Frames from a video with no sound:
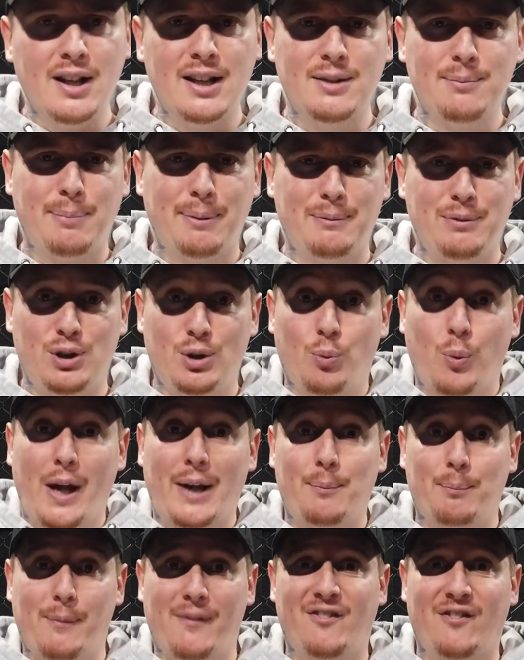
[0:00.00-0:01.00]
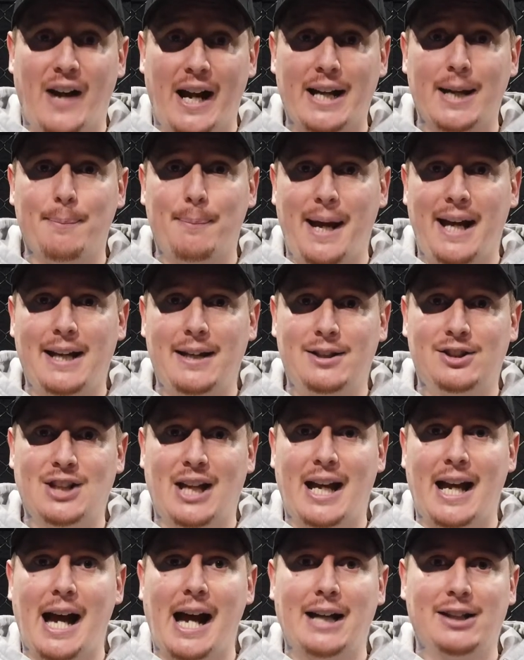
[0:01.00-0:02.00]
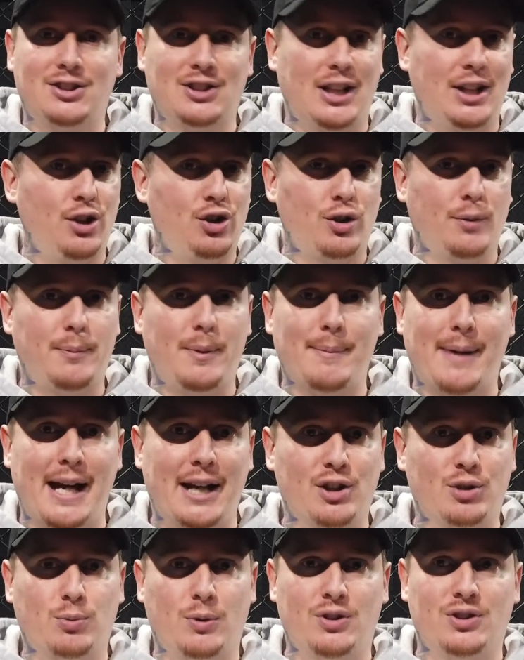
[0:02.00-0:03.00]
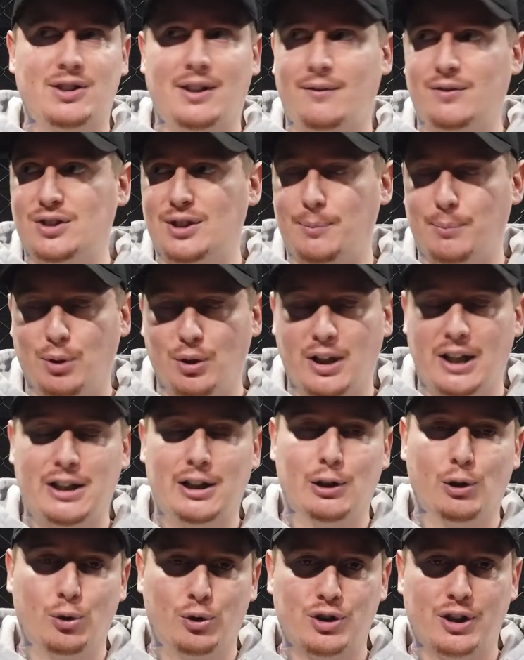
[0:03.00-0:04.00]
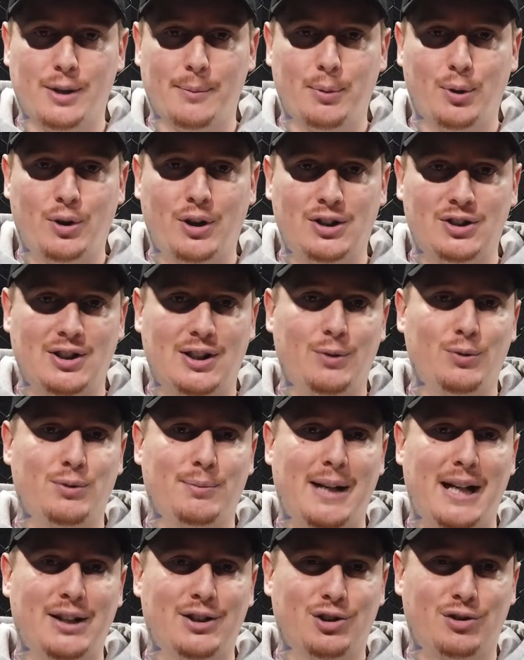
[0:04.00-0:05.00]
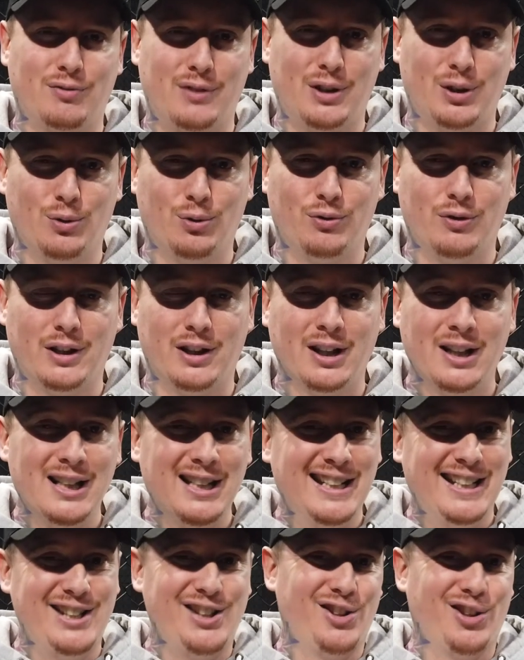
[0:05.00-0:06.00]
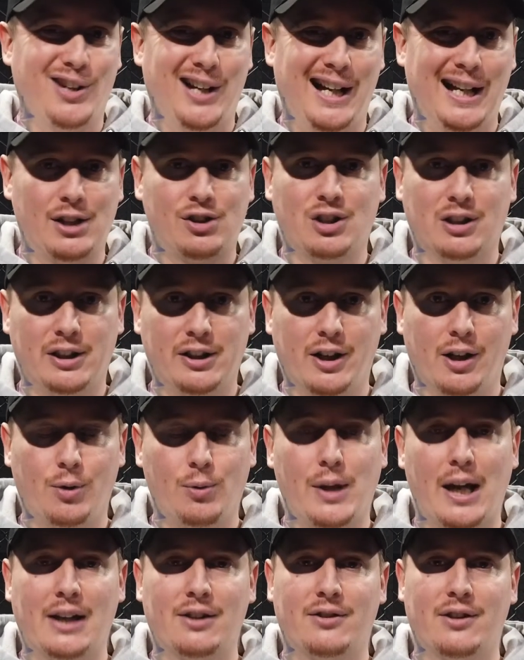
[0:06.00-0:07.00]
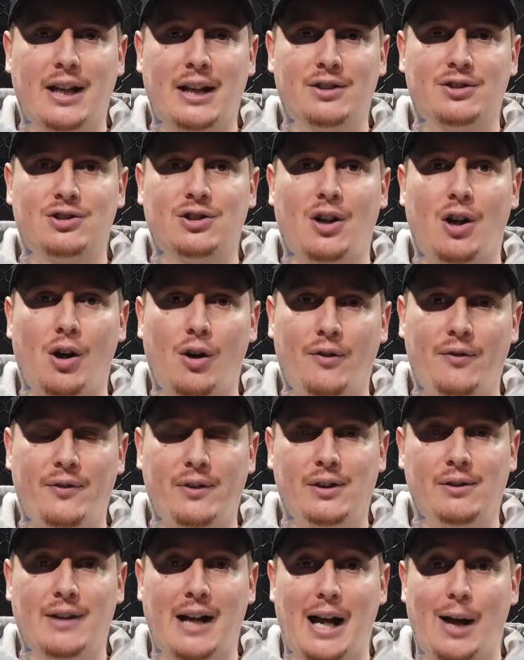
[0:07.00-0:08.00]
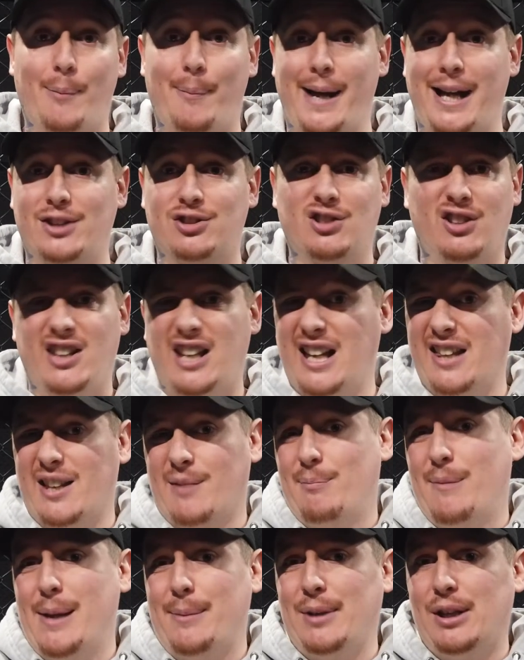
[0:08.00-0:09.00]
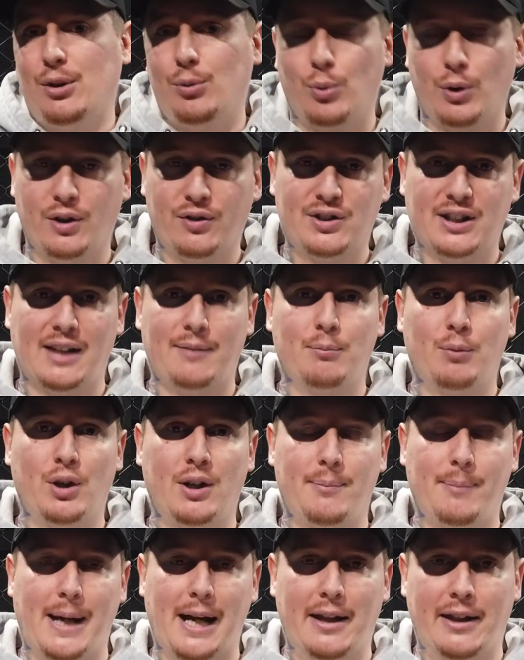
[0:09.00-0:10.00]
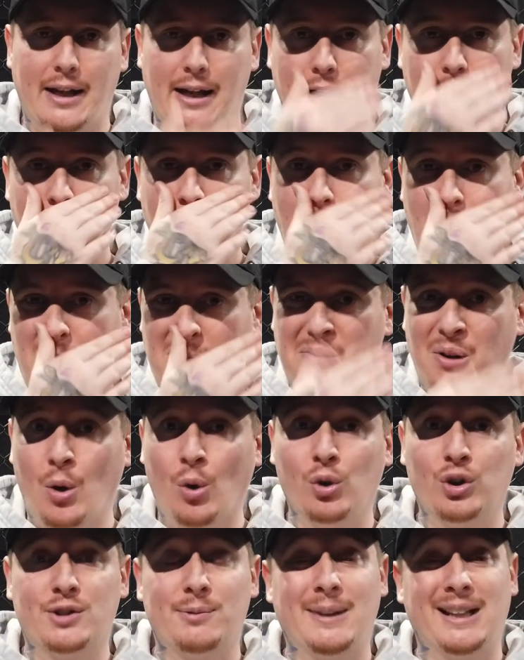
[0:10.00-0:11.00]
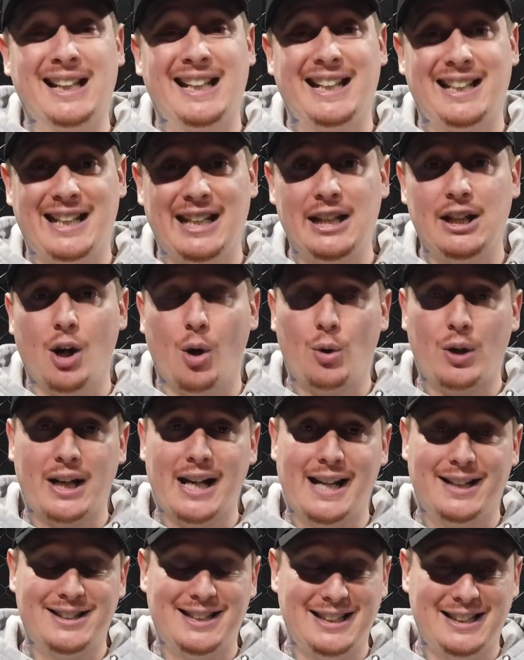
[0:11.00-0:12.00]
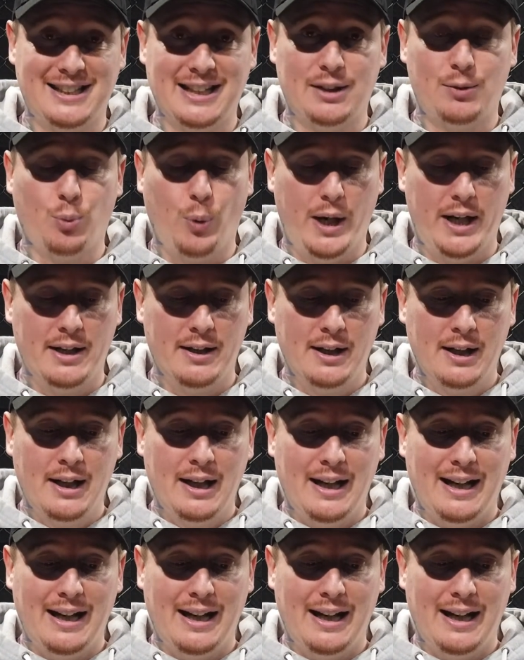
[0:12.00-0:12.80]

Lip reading: and you went via Bayes AI saying he should be minus 170, but then you looked at the bookies and he was minus 300 and you thought, actually, no, that's off and I'll pass on that, then maybe you would have saved money by that. But ultimately, Guido Cannetti did win.